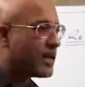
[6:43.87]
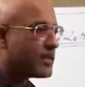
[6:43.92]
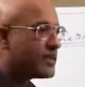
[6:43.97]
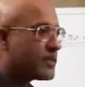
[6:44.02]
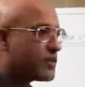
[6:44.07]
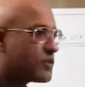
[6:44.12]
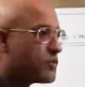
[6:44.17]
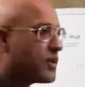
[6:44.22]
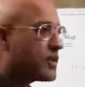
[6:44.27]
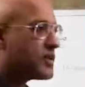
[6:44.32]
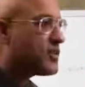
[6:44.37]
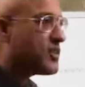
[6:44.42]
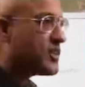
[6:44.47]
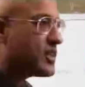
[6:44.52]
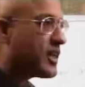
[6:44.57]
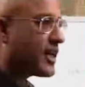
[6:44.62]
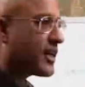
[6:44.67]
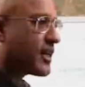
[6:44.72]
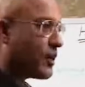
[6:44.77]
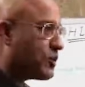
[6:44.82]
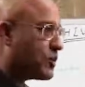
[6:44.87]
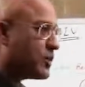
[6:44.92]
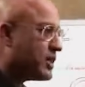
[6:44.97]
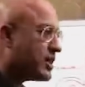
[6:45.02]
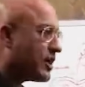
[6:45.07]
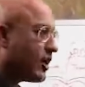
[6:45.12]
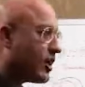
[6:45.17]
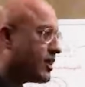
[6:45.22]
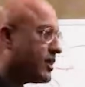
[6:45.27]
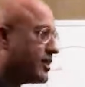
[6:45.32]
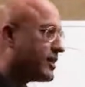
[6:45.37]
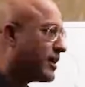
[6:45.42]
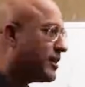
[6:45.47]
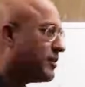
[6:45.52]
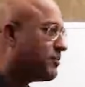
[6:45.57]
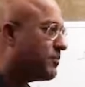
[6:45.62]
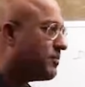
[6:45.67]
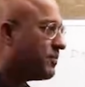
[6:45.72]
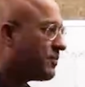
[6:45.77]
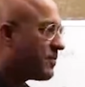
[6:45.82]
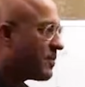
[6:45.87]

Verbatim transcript: I think you were sitting and counting all the time.